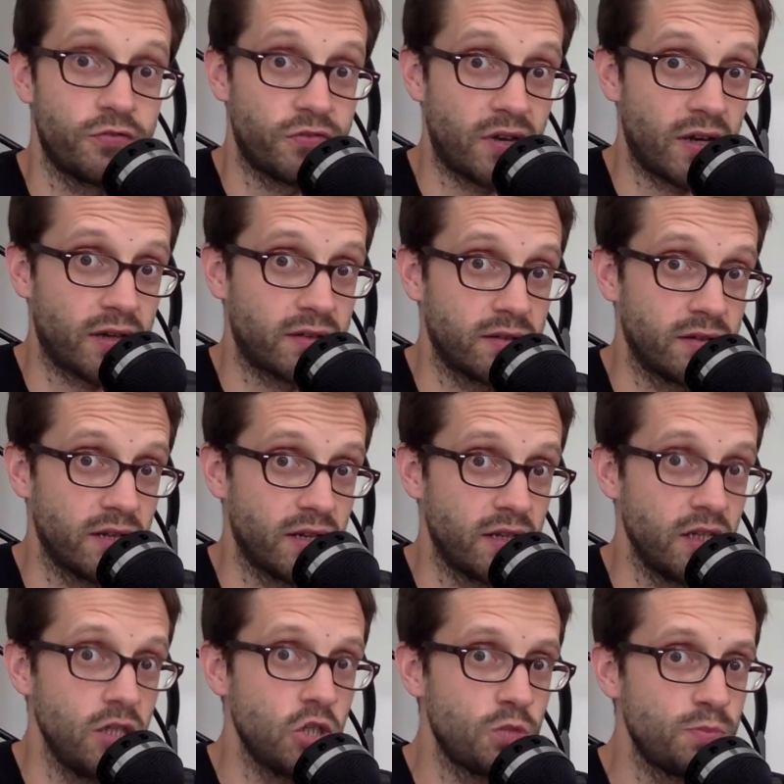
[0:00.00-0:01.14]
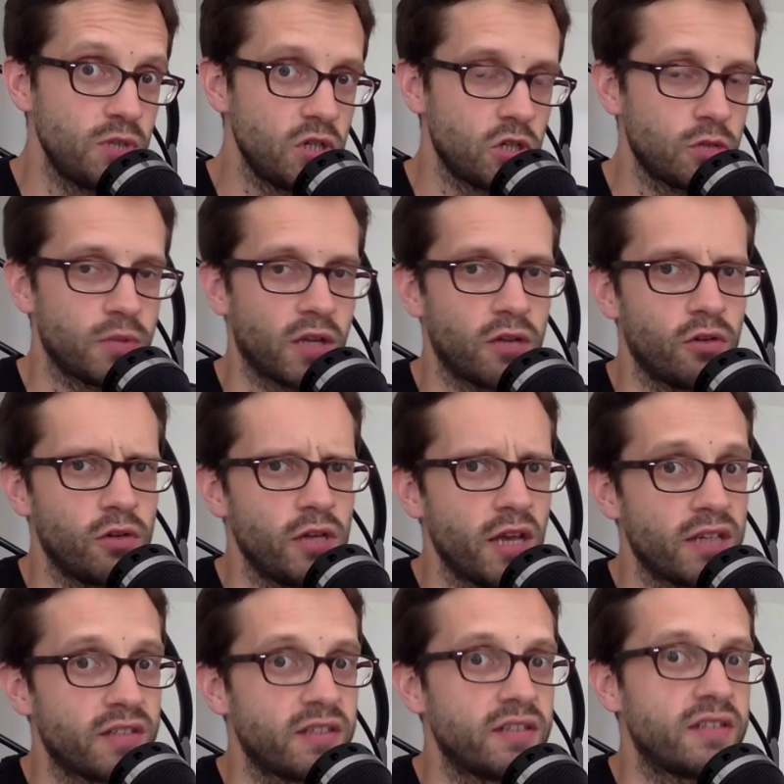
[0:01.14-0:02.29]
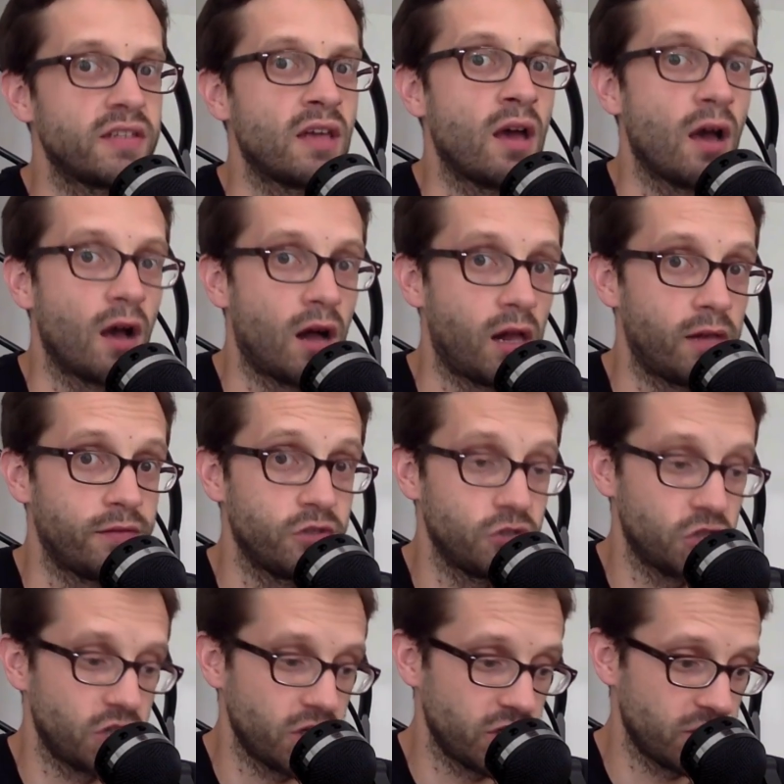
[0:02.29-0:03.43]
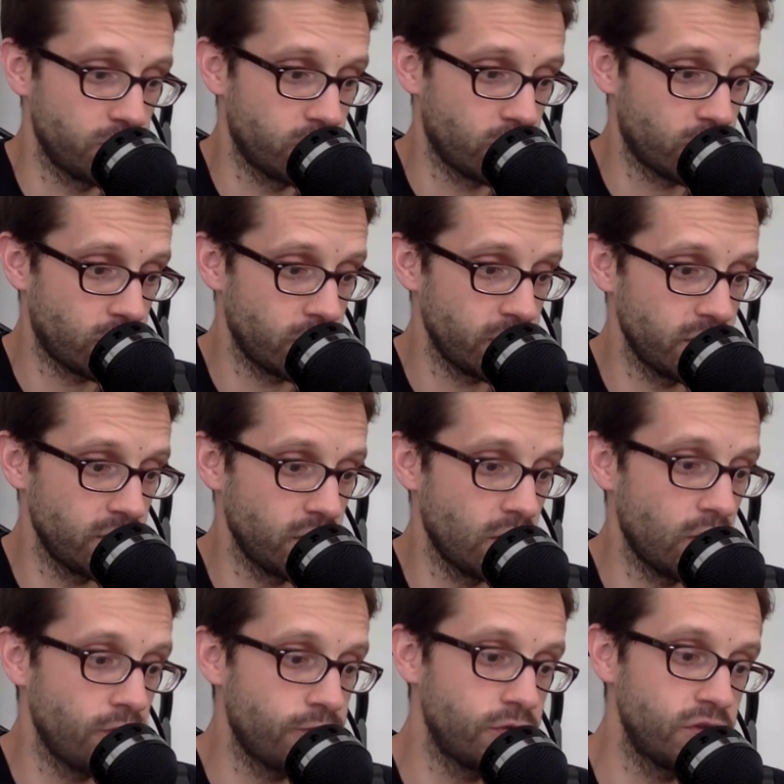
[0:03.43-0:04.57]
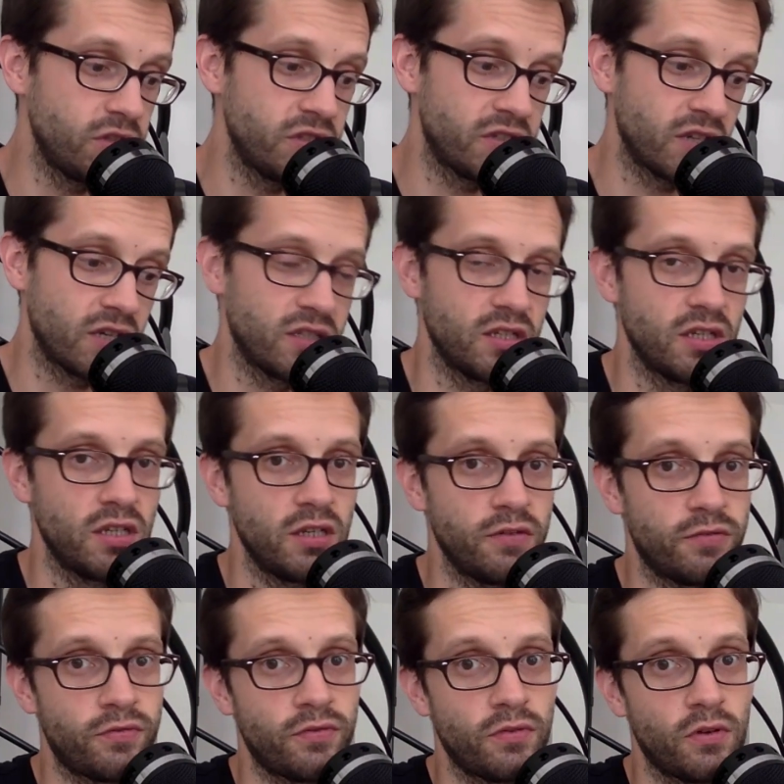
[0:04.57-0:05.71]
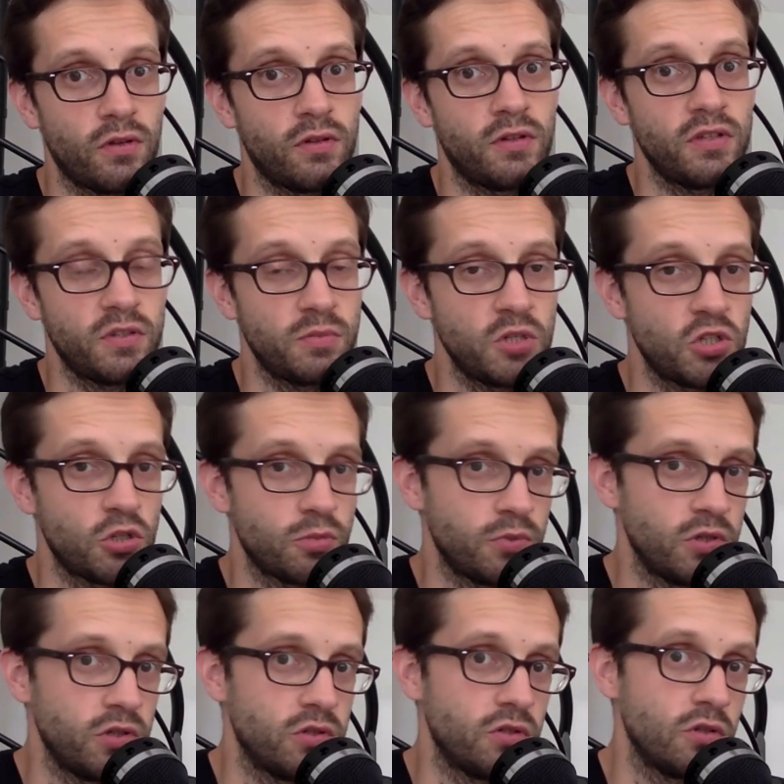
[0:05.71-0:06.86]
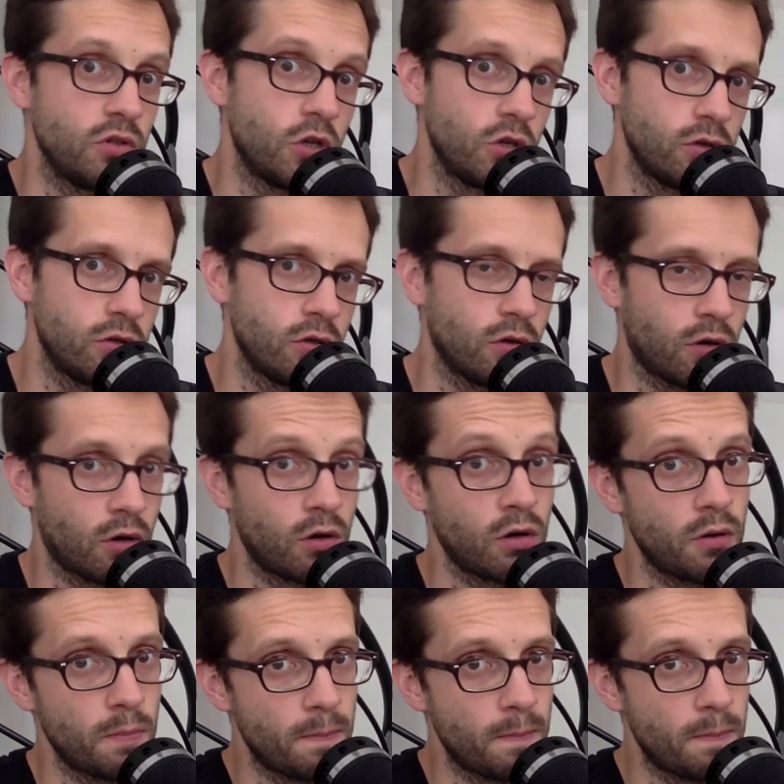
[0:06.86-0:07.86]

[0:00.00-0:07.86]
fact that each bishop can only access half the chessboard often decides if this bishop is good or